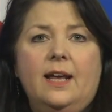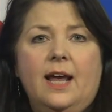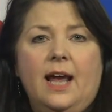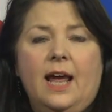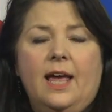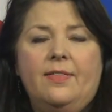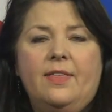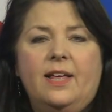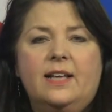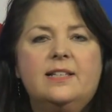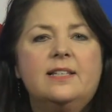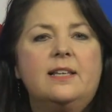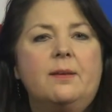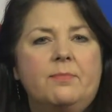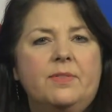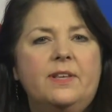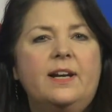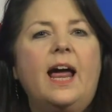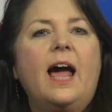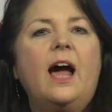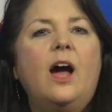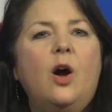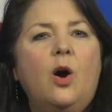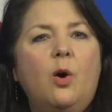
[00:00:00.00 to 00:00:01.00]
and that's something
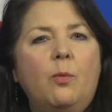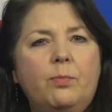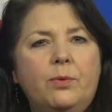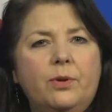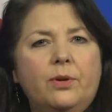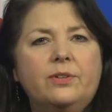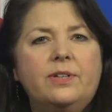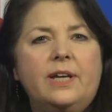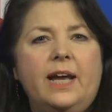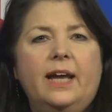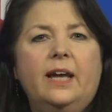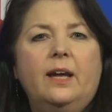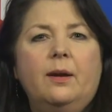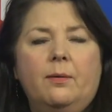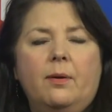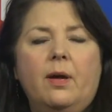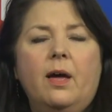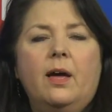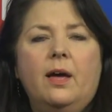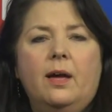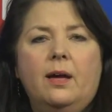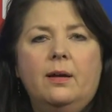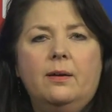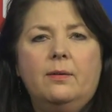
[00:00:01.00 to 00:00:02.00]
I hope you'll take
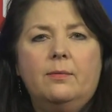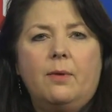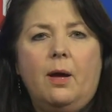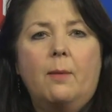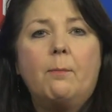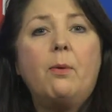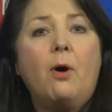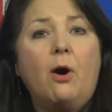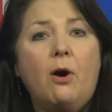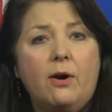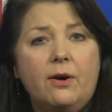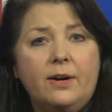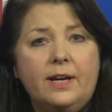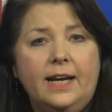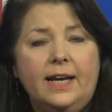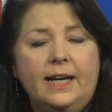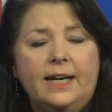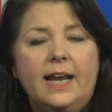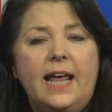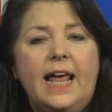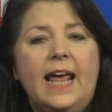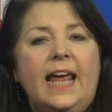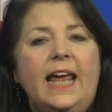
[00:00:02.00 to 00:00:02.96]
a part in.